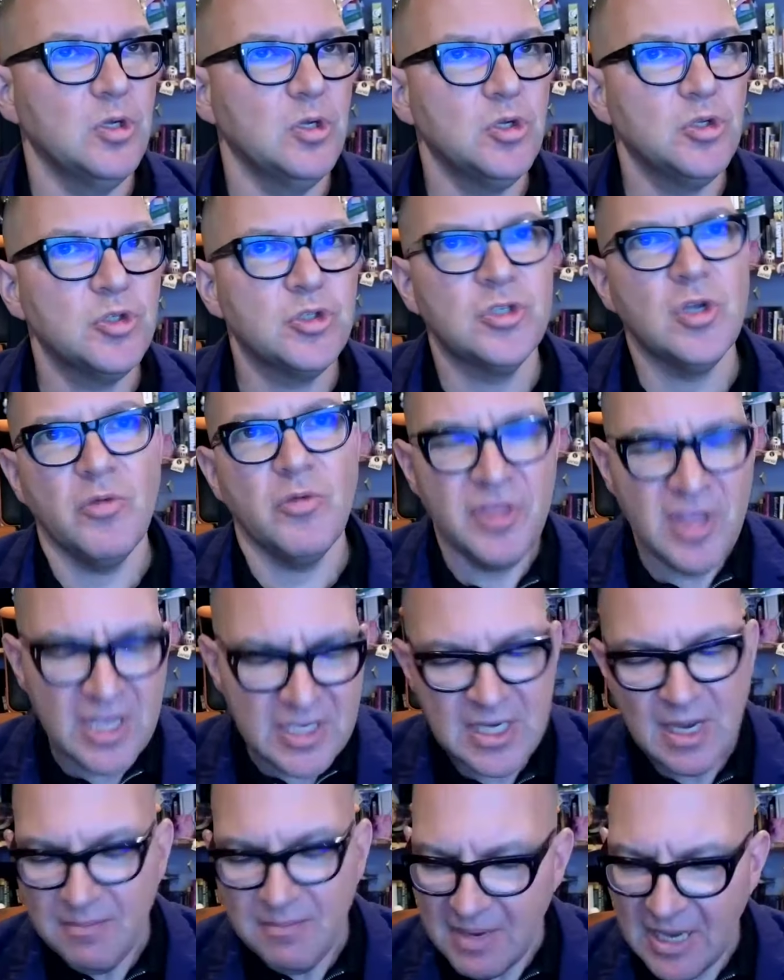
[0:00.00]
So
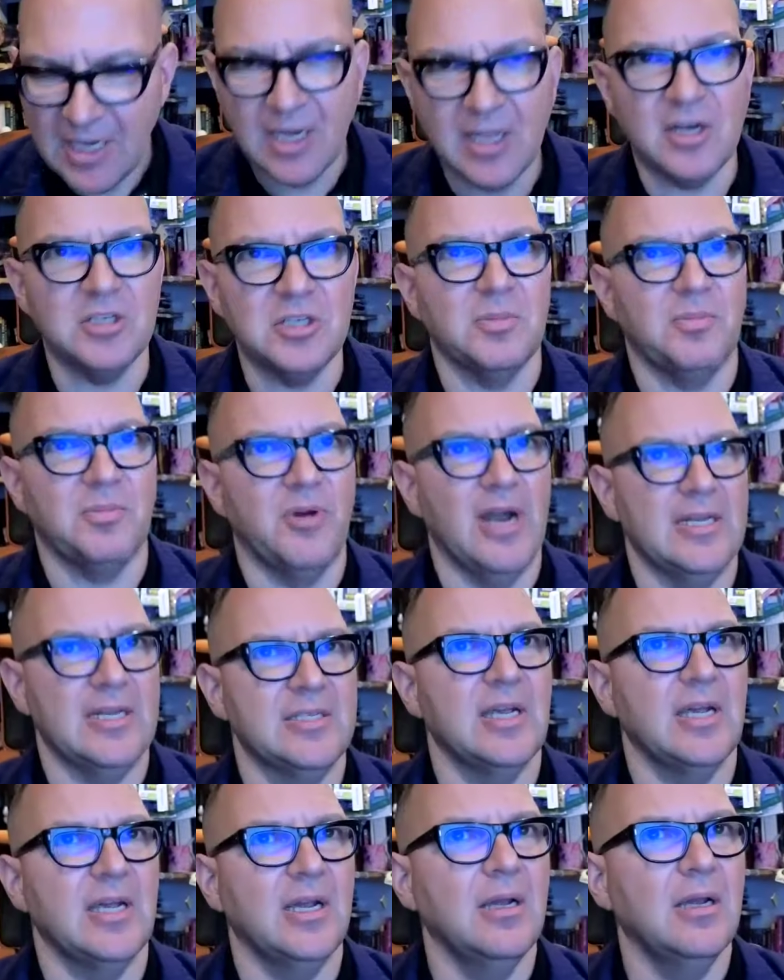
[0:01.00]
this can be a little
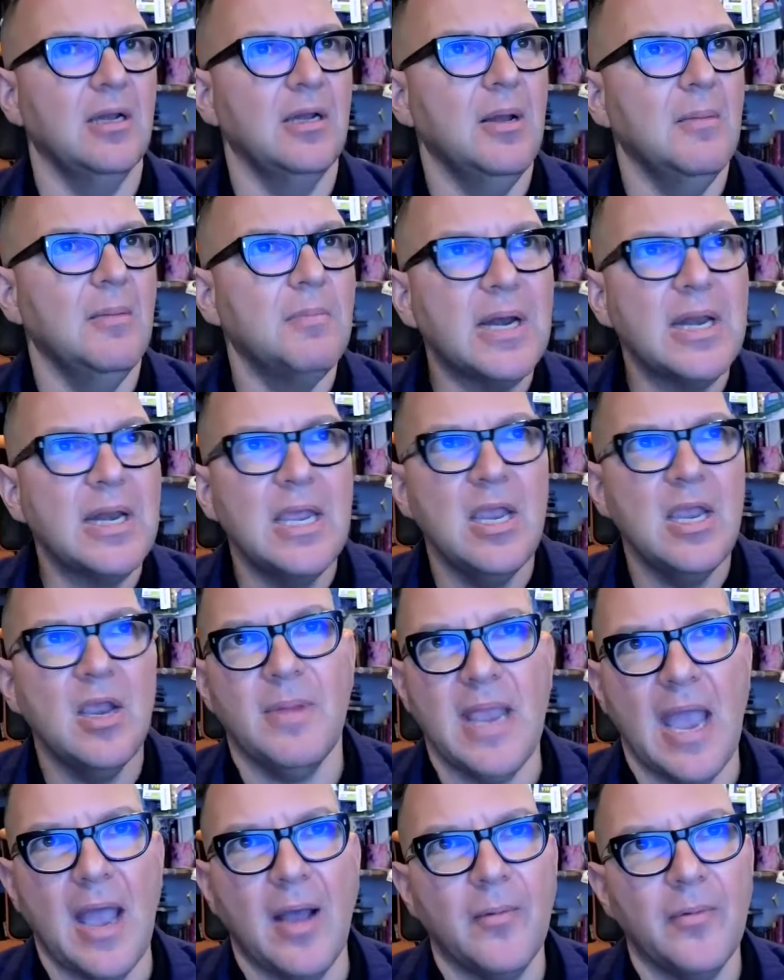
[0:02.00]
depressing, but hear
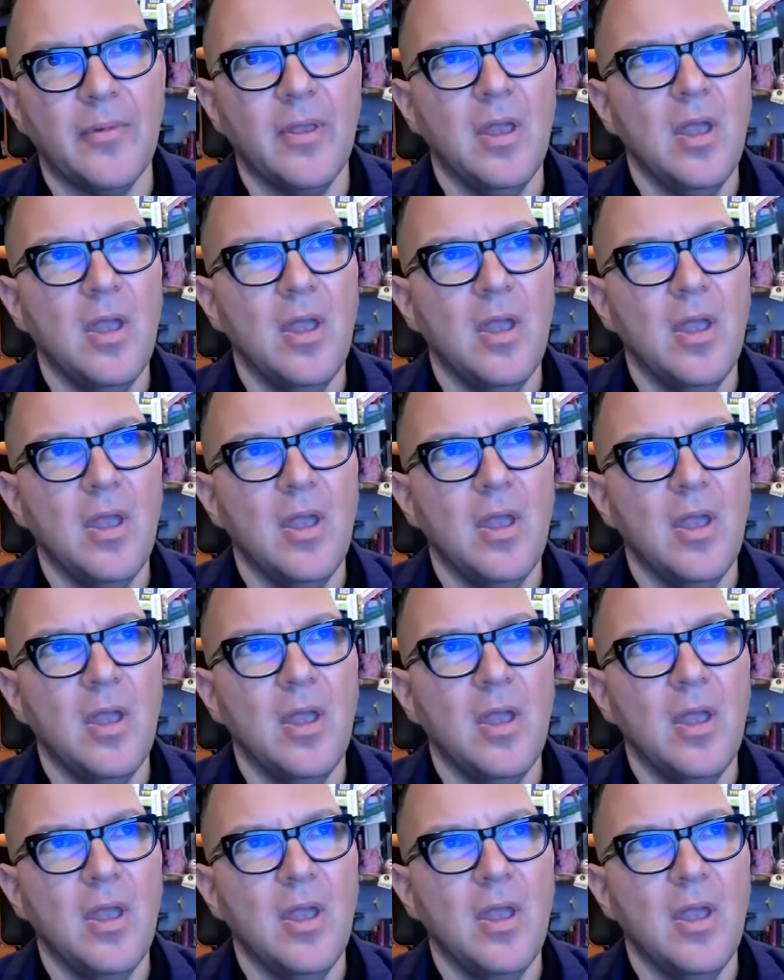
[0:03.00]
me out.